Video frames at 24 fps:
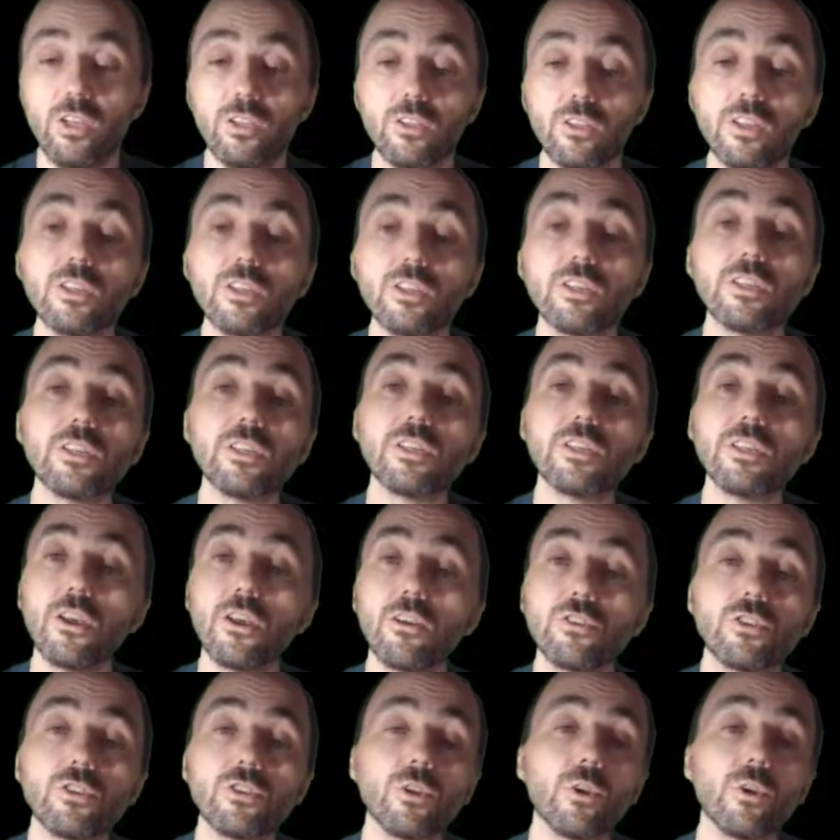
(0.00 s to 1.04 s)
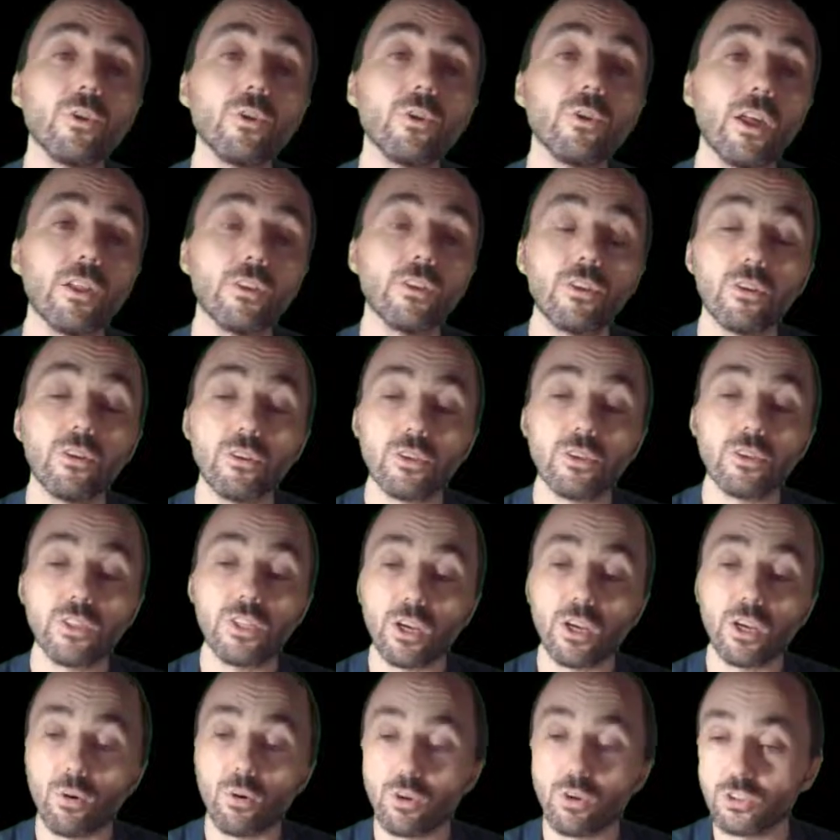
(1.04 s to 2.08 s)
This is also not a
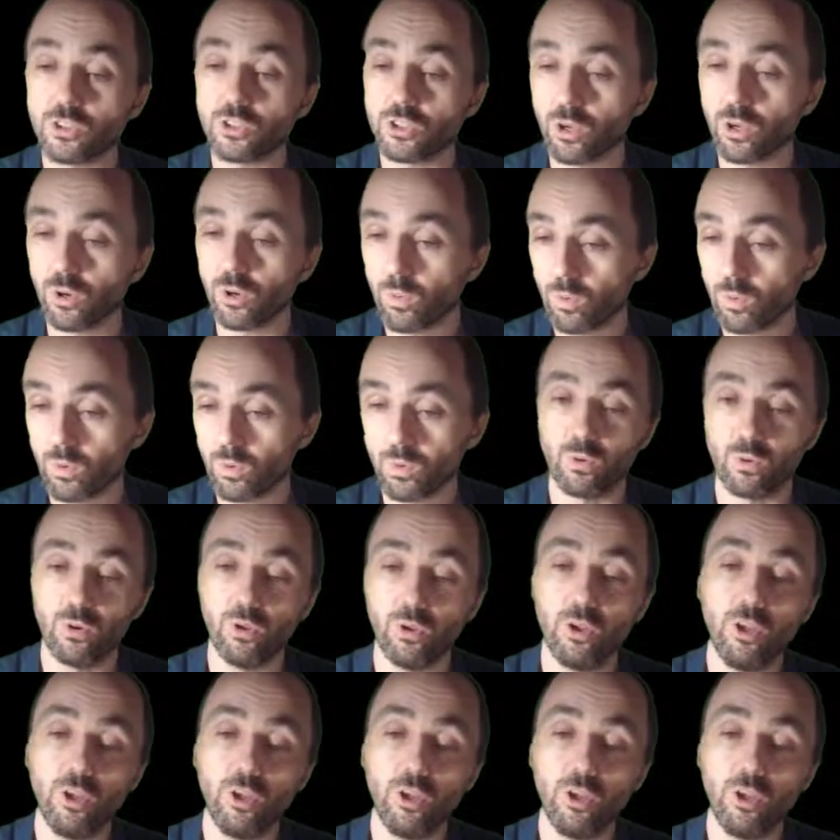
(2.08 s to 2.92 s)
sequential rule,